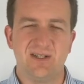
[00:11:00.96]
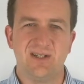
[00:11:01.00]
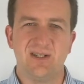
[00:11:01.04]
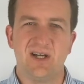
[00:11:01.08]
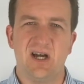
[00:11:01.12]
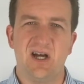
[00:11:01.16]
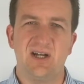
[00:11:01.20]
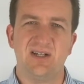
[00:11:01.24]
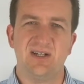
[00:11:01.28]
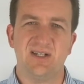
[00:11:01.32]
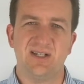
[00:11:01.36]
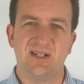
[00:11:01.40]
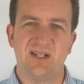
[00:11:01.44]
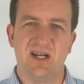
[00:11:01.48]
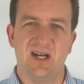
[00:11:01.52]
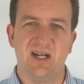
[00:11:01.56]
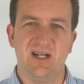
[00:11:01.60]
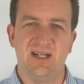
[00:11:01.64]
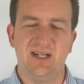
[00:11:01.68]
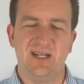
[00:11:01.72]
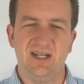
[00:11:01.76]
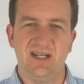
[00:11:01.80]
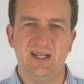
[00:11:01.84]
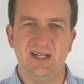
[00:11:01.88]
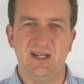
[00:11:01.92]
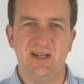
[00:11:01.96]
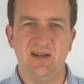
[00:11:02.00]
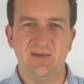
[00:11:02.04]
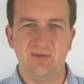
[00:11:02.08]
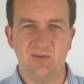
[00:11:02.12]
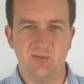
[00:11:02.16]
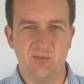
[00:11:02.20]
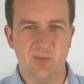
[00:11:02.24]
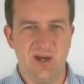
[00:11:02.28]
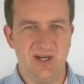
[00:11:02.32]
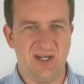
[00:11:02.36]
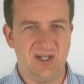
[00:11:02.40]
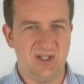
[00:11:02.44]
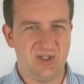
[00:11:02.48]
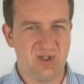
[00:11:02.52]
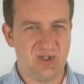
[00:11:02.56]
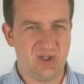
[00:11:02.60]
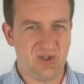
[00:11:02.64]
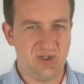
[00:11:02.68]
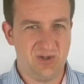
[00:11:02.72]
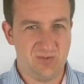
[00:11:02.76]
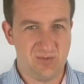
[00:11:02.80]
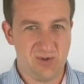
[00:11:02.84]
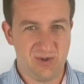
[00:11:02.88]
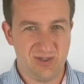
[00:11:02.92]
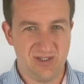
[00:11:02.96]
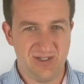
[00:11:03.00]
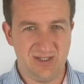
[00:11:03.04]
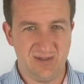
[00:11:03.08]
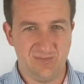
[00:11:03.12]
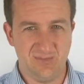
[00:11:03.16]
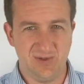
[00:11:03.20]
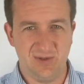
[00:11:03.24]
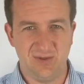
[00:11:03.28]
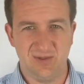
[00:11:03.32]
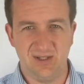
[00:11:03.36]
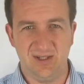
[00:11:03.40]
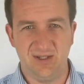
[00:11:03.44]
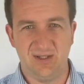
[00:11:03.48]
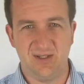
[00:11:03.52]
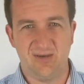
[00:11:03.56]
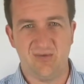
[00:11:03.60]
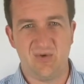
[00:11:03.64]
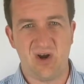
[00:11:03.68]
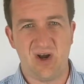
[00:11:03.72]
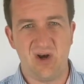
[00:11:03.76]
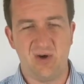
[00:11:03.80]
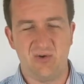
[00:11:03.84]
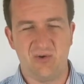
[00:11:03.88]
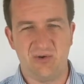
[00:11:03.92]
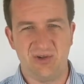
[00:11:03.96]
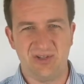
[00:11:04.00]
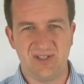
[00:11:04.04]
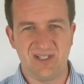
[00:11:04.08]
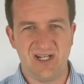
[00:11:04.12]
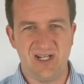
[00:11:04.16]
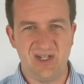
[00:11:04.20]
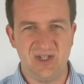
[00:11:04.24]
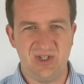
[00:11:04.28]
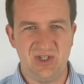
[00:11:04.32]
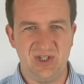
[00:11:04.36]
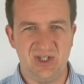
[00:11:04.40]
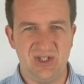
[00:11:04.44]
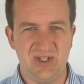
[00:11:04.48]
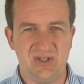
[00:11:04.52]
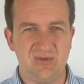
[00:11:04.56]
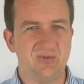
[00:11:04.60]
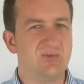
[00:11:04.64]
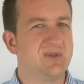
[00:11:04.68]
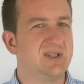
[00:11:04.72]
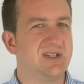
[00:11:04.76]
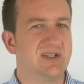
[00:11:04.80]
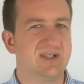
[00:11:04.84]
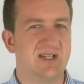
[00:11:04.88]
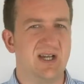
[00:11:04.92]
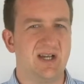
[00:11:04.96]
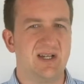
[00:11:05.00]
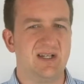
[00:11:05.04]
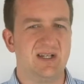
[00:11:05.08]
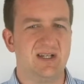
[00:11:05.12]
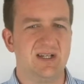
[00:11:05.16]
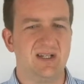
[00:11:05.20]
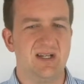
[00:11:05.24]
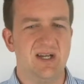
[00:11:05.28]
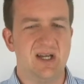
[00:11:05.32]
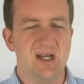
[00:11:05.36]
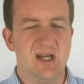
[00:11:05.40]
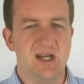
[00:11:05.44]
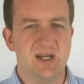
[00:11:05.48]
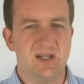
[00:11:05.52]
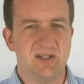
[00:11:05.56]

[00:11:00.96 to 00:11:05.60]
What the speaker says: to start designing it, making sure you're putting the building in the right orientation, designing